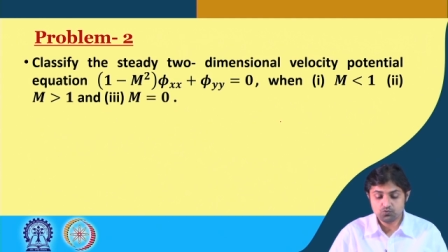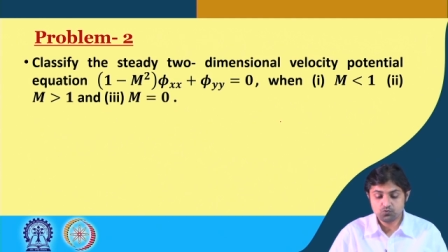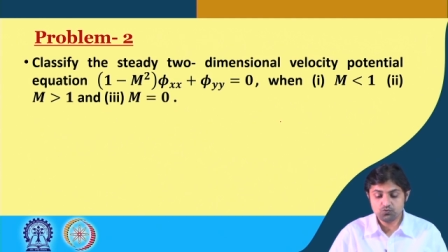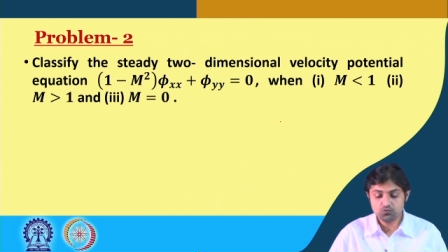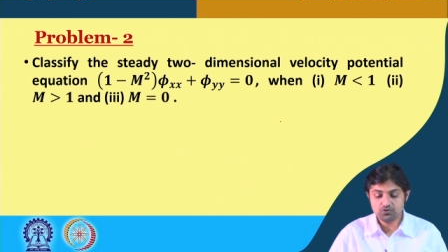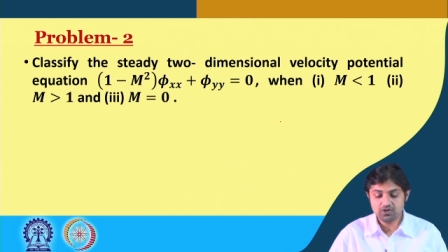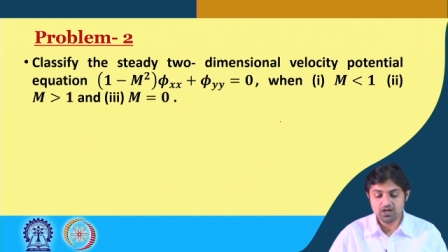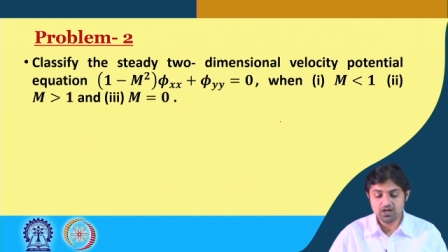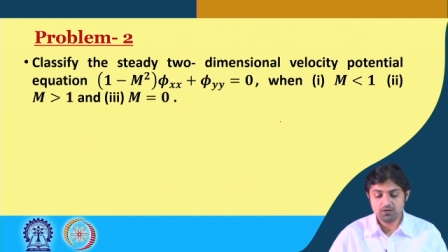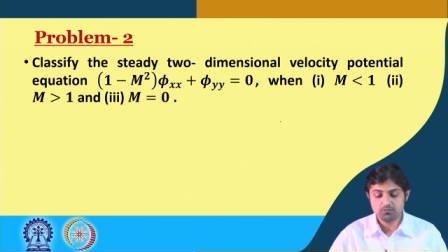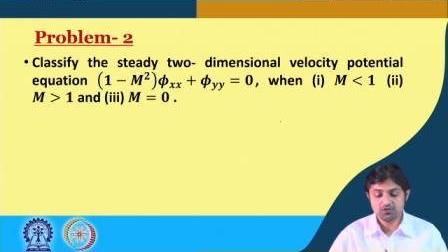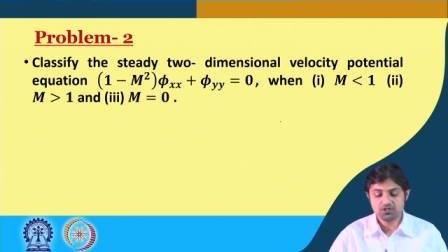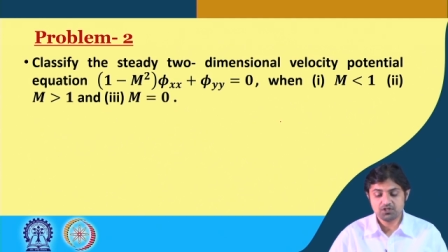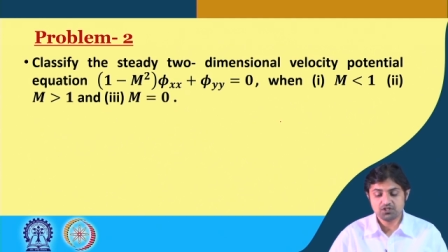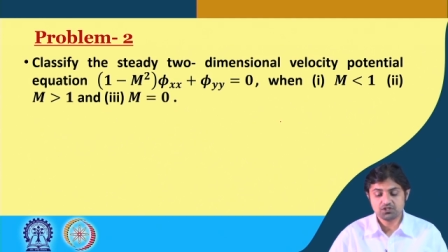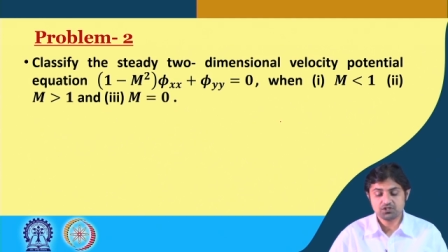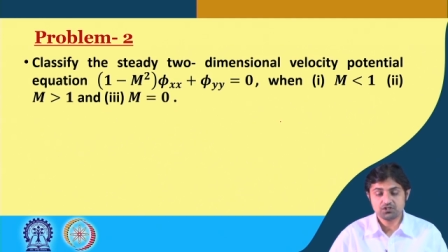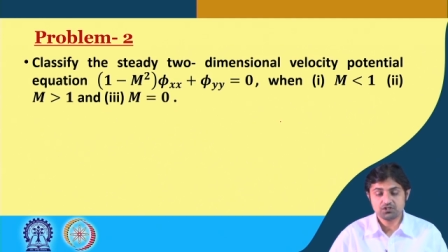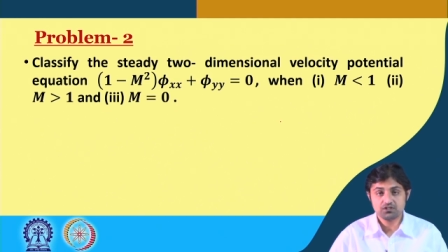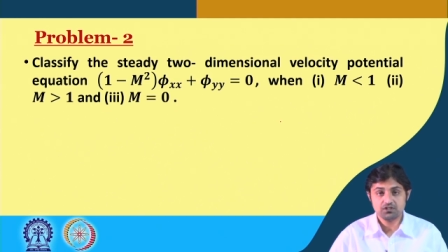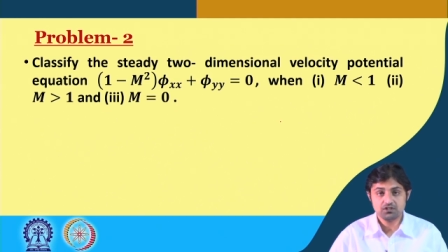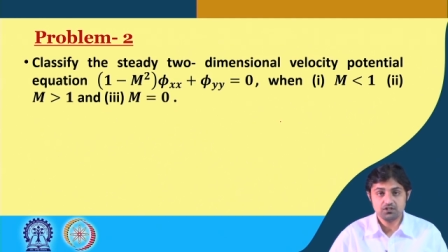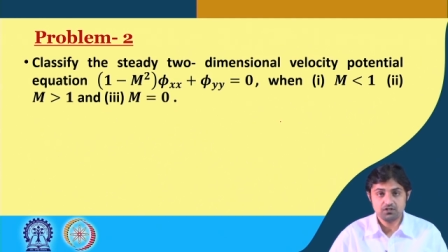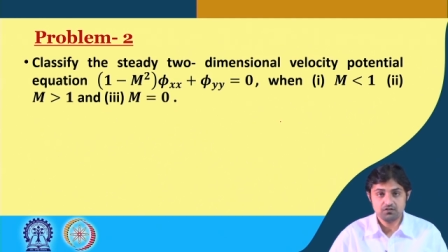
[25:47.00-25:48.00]
two
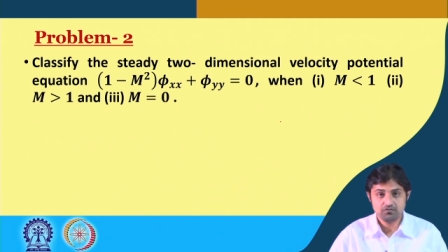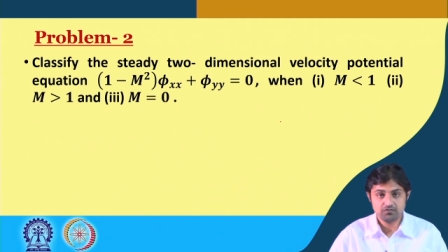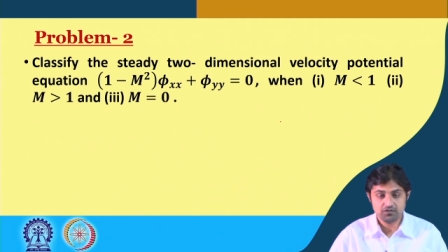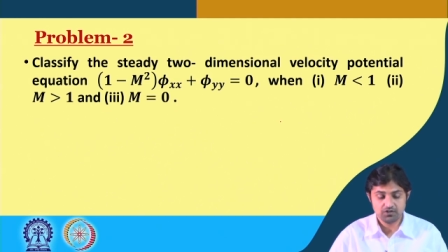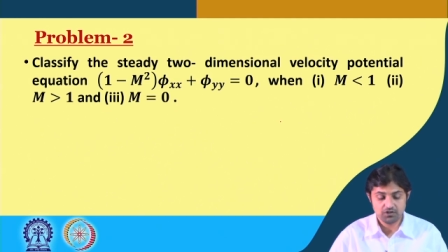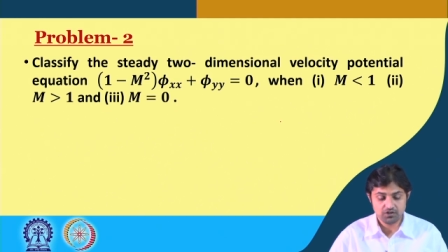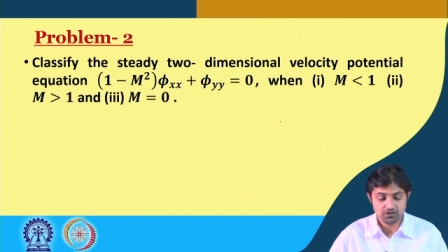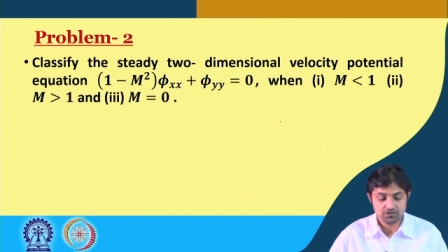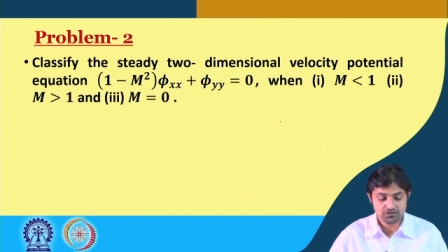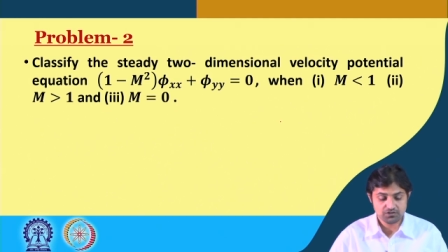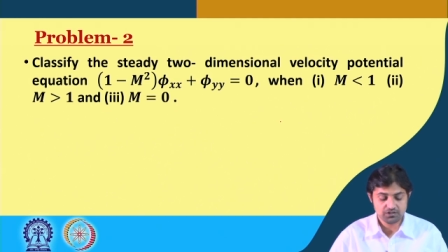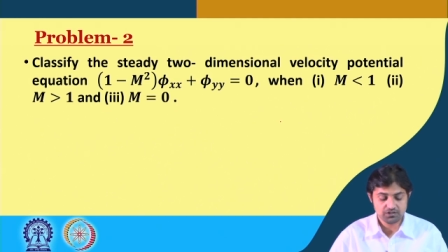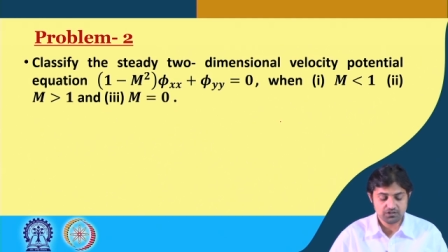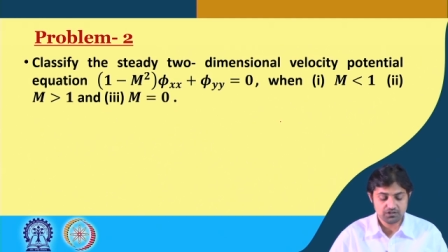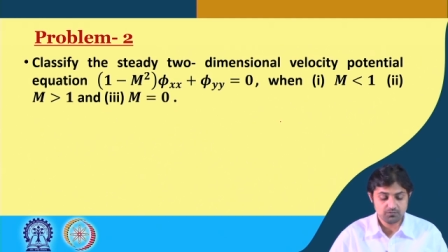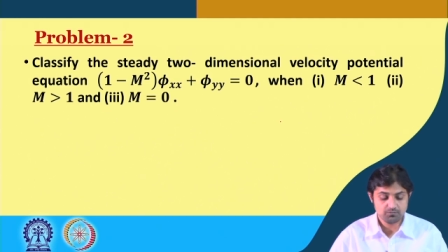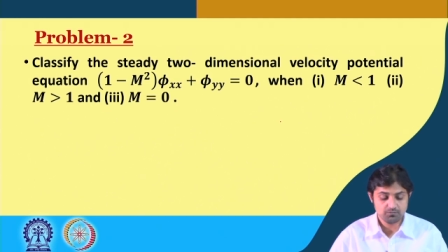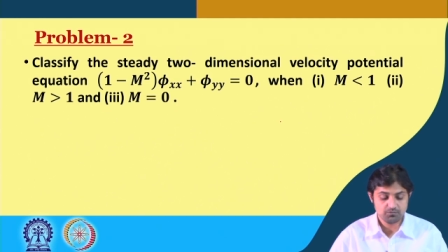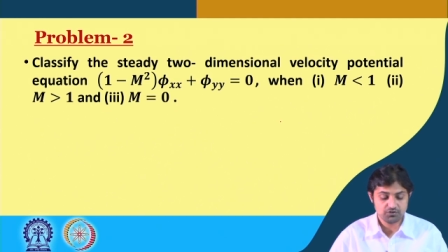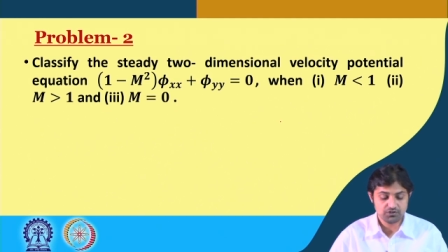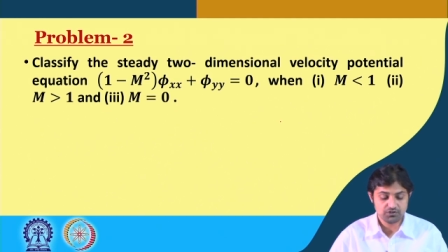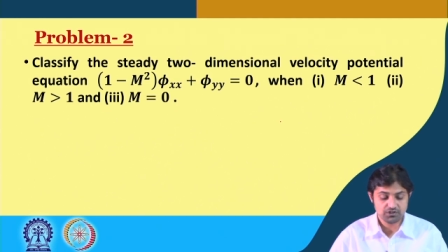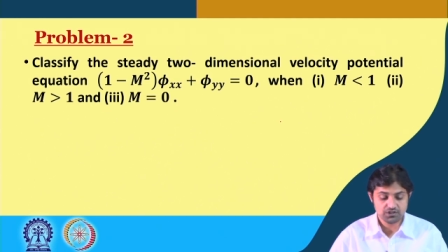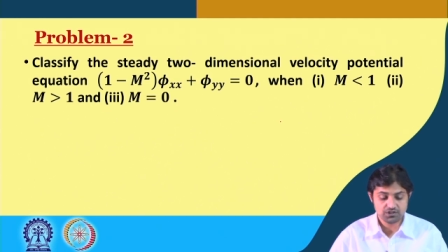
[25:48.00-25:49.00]
dimensional velocity
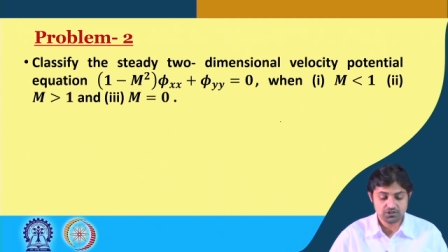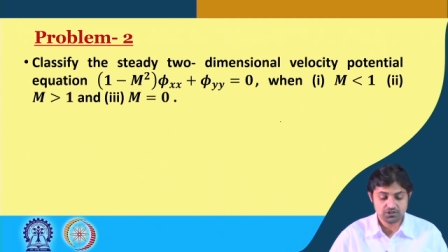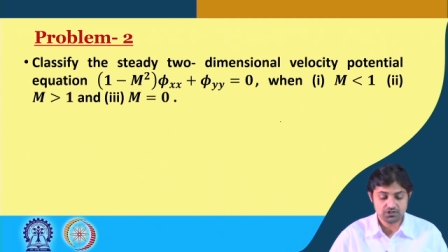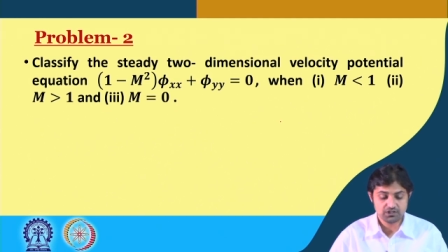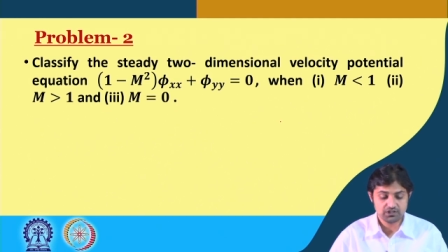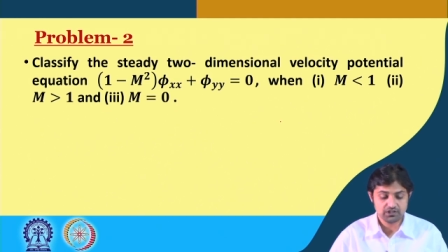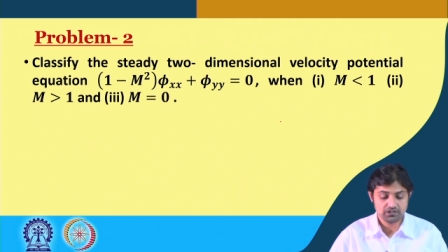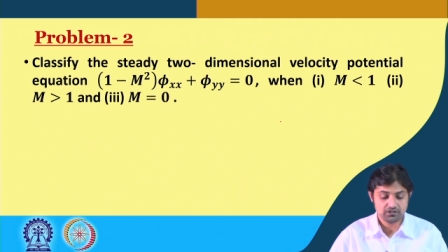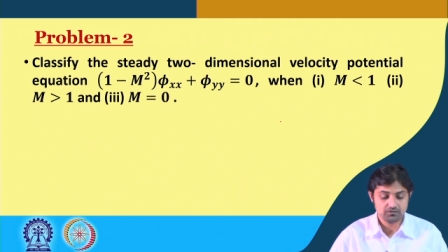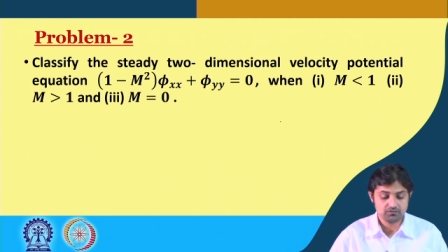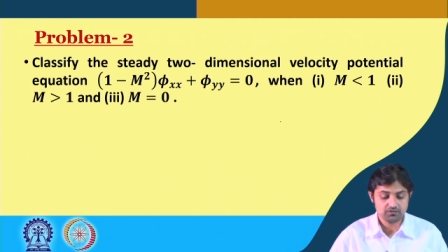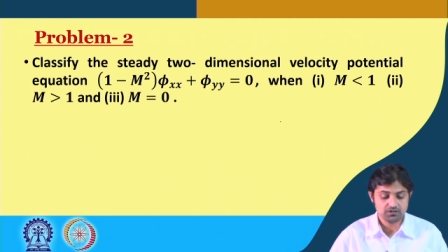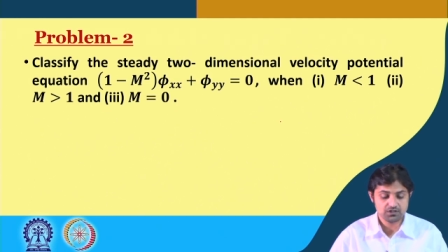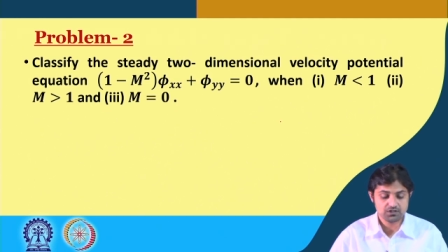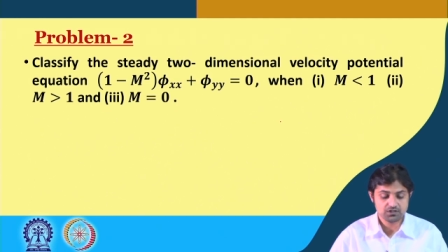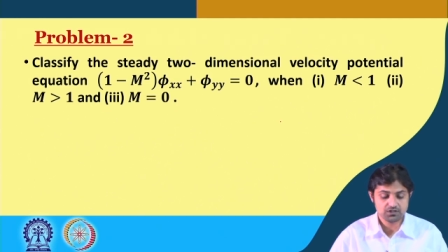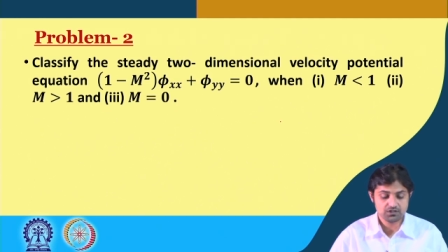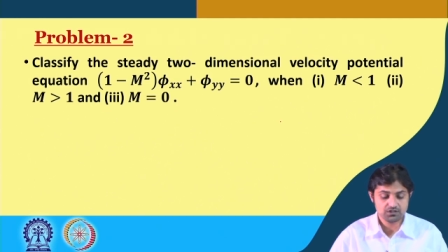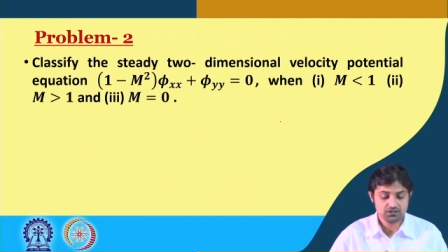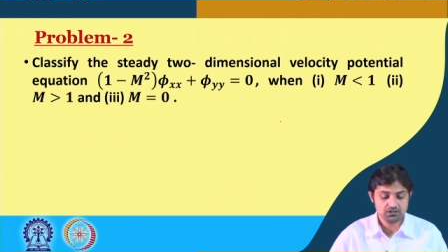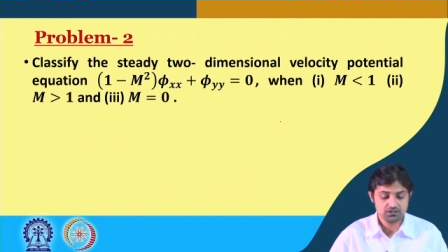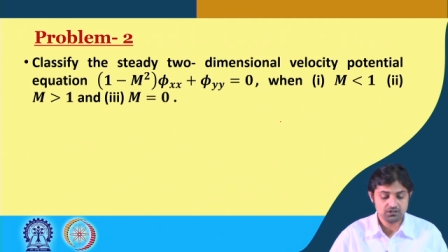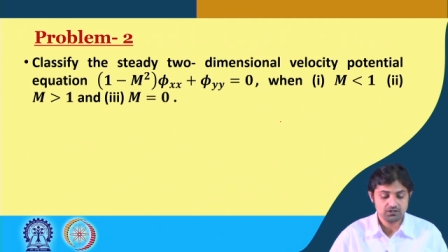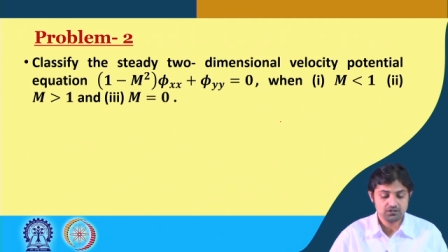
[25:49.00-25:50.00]
potential
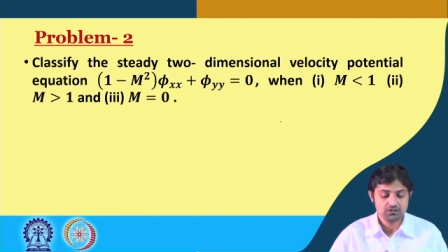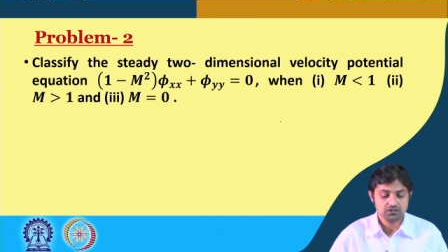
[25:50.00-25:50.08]
equation